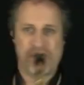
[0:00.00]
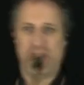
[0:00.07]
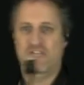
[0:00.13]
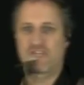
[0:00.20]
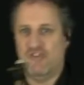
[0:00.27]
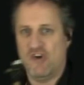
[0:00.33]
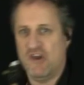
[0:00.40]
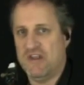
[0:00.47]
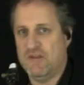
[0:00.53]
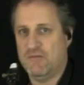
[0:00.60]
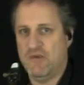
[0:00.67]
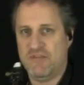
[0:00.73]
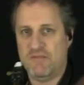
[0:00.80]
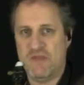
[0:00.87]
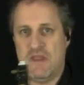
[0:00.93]
Join in
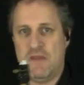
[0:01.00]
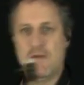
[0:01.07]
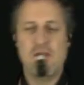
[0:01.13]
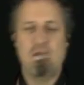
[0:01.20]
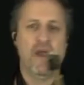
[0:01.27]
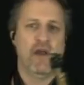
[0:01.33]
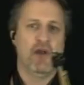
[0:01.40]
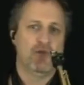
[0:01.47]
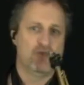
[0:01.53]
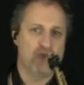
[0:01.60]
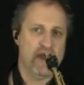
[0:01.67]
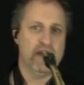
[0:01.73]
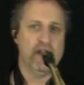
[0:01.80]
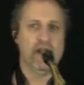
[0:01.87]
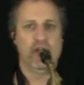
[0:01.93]
with me.
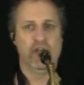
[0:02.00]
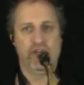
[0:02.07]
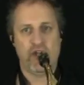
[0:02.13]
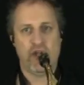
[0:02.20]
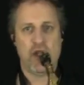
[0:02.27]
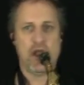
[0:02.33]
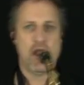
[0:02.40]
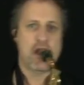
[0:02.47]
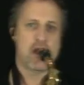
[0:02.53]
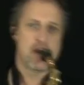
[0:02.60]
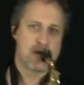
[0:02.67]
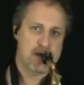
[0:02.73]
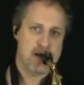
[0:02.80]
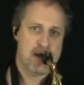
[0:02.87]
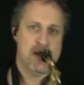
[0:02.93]
1, 2,
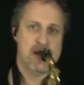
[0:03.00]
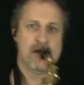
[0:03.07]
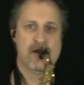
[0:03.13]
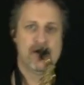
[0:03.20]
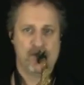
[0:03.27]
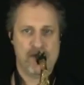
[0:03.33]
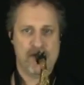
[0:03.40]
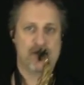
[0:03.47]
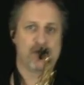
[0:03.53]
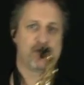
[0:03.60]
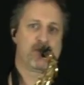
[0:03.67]
3, 4.